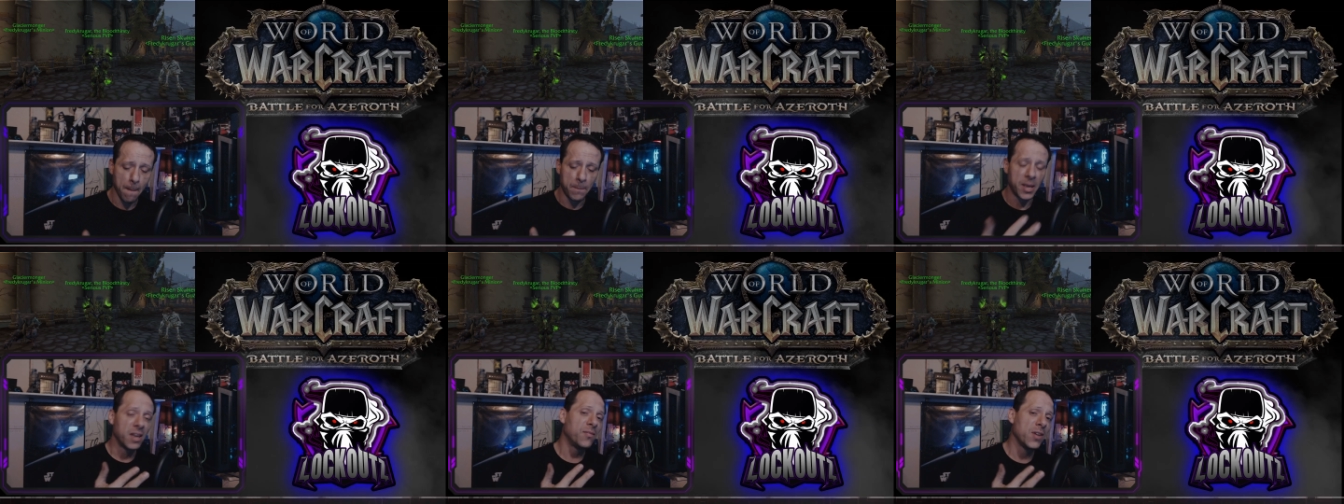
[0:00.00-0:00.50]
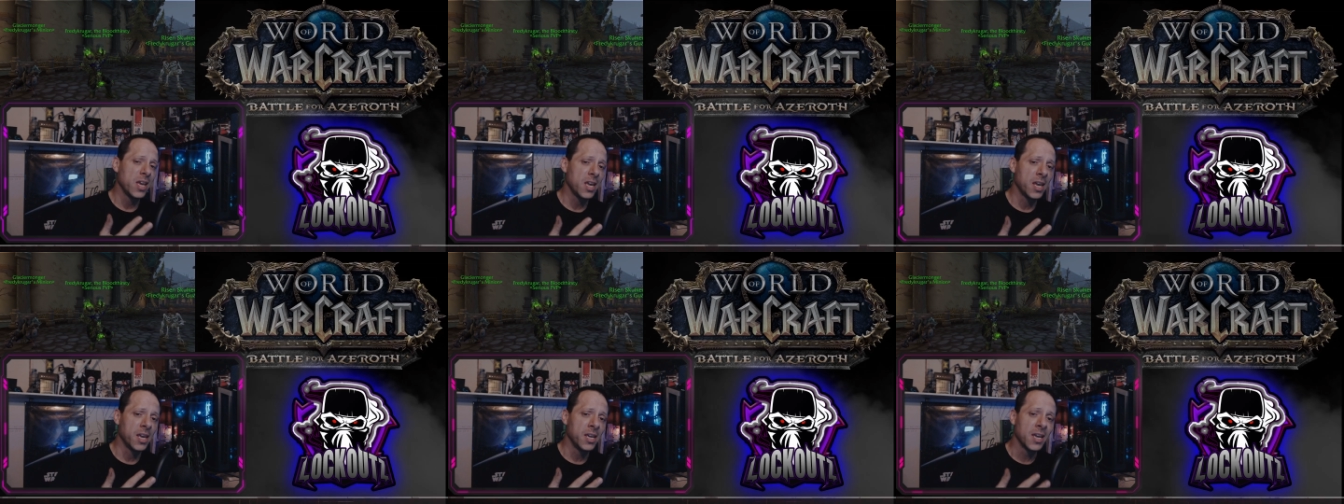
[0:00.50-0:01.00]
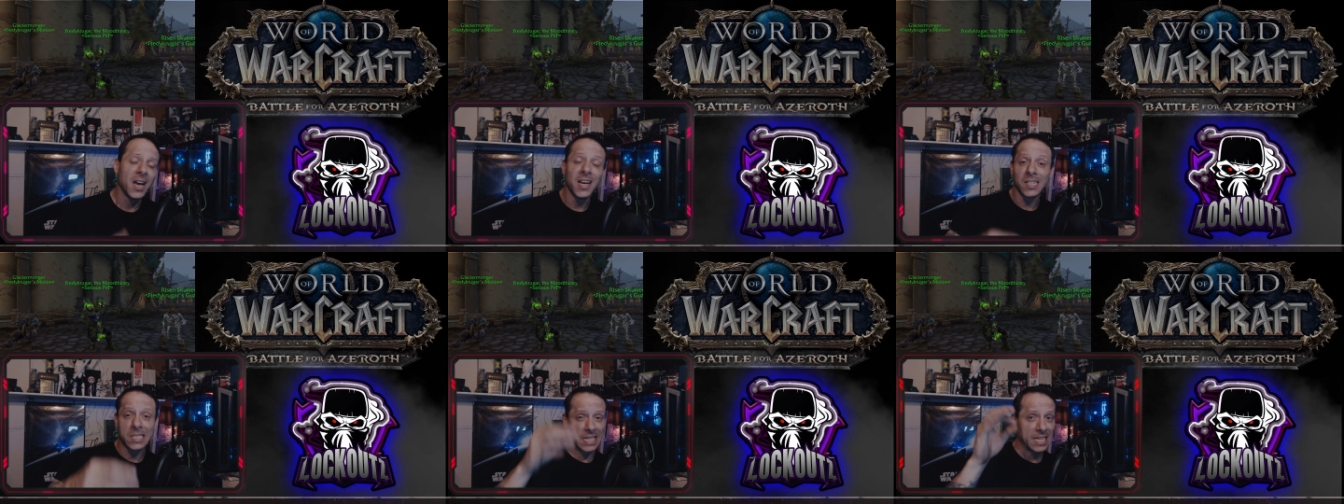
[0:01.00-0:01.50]
PvE,
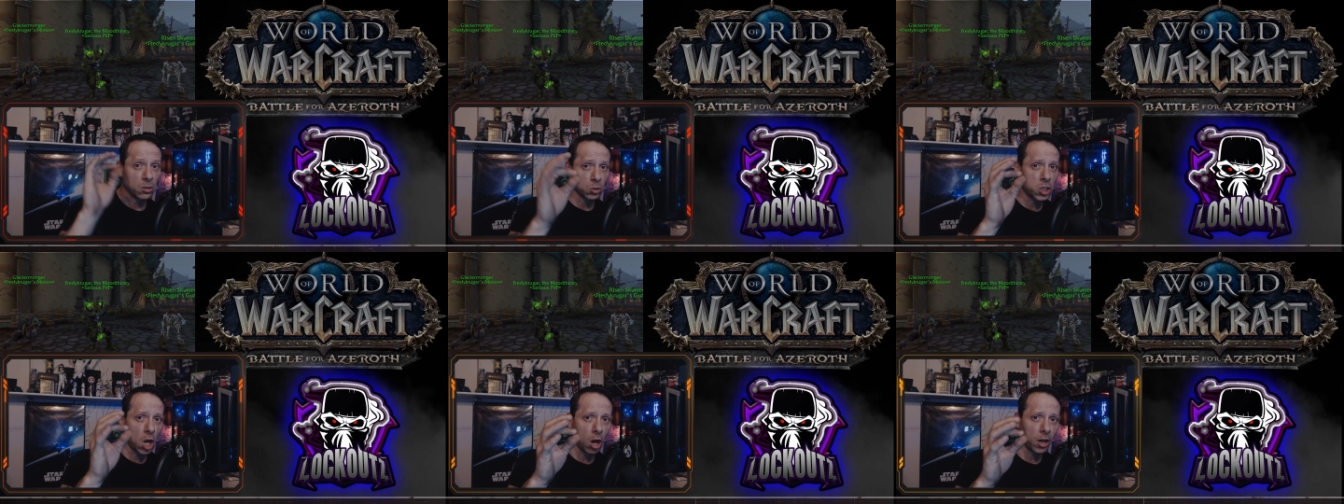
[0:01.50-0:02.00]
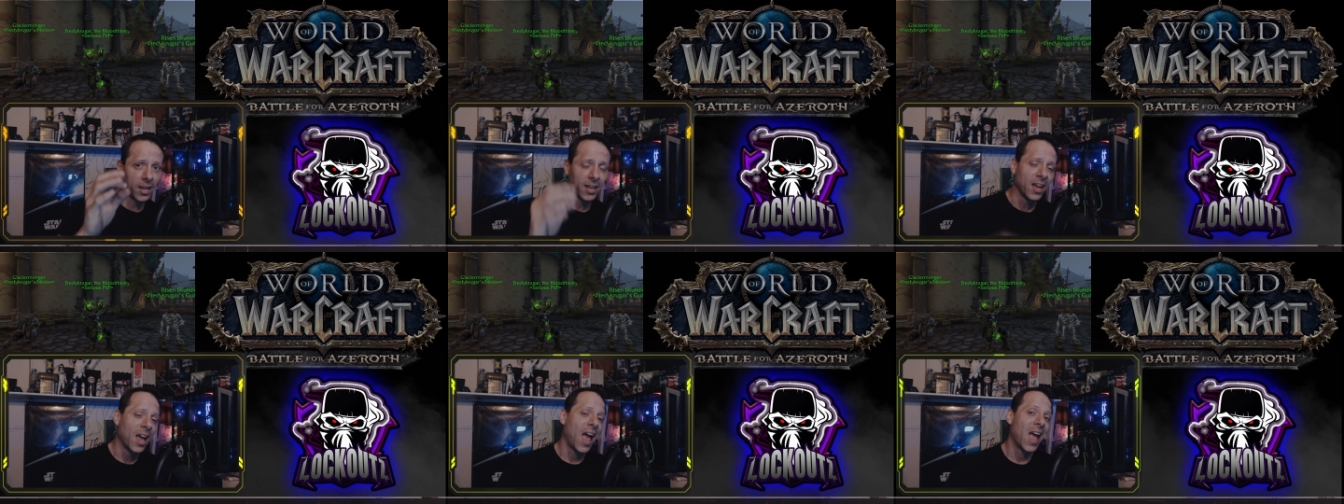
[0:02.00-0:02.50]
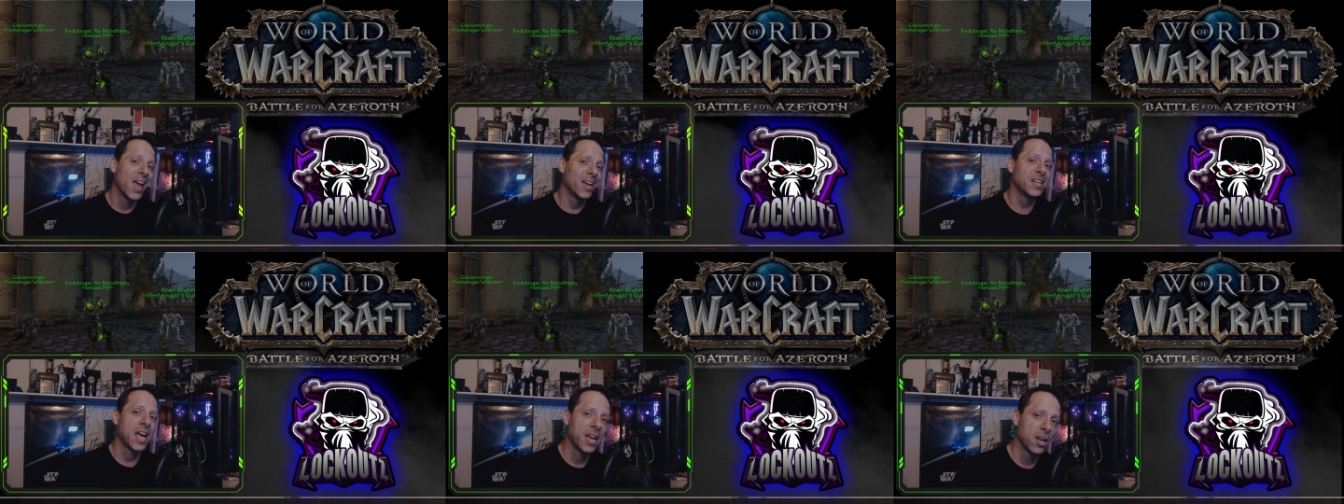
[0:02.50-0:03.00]
single target,
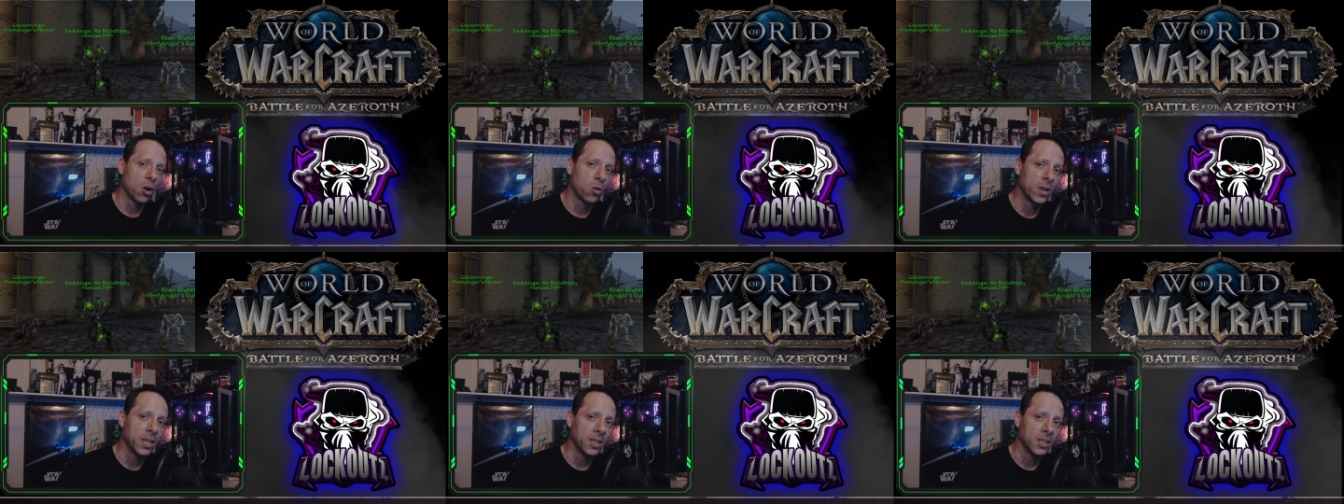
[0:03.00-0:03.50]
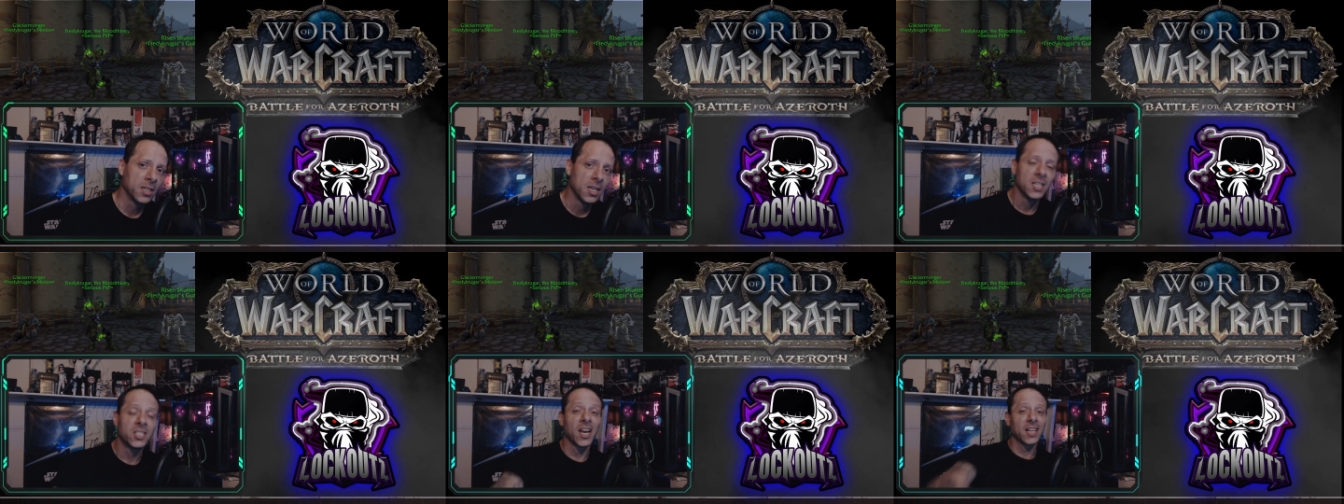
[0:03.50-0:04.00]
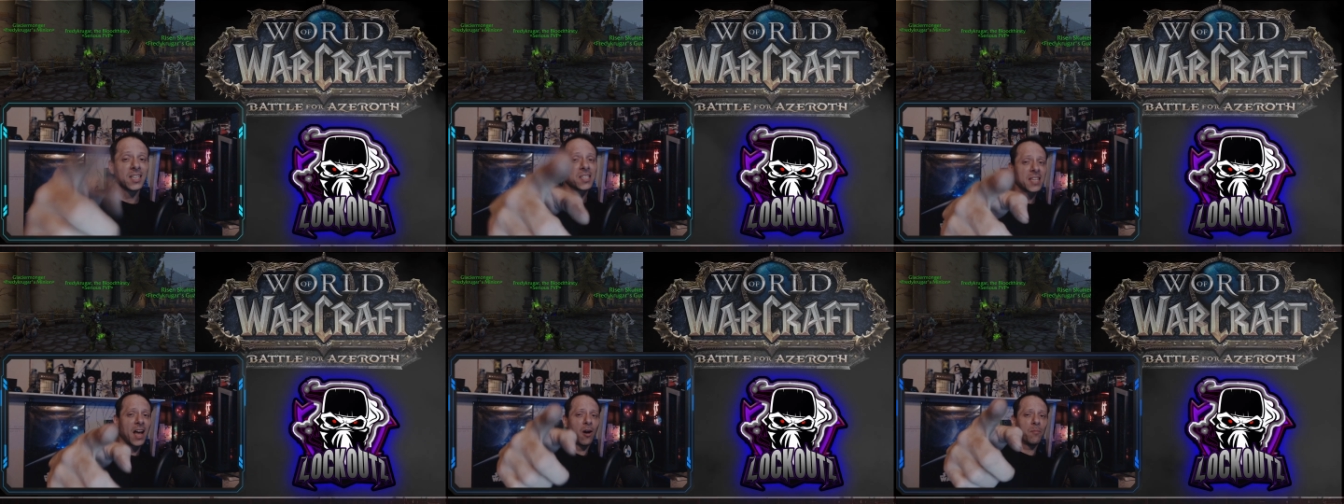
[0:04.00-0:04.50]
and AoE. Check
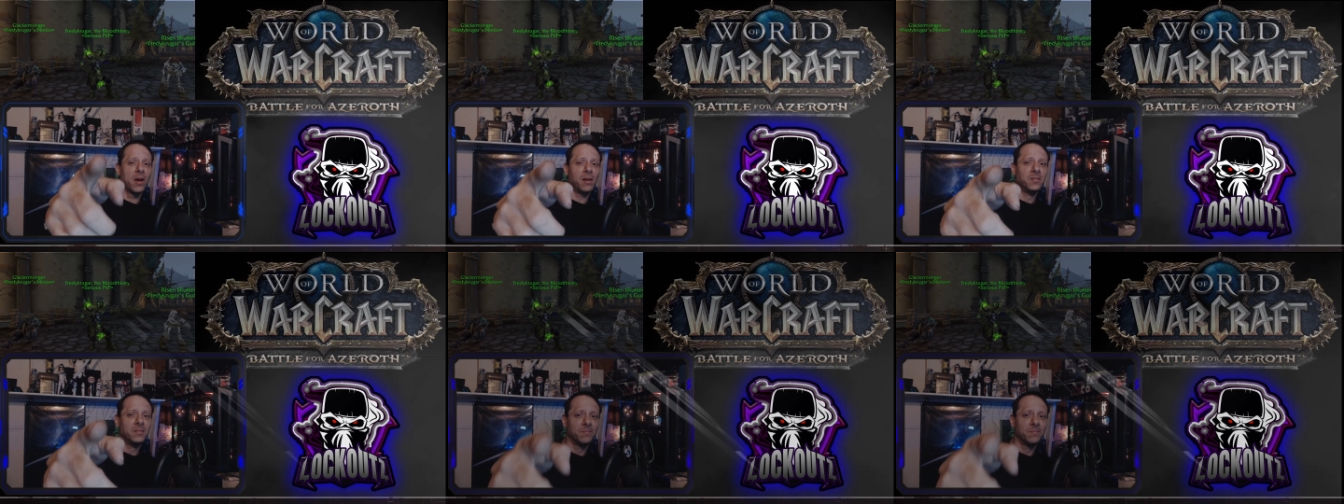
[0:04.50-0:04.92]
this out baby.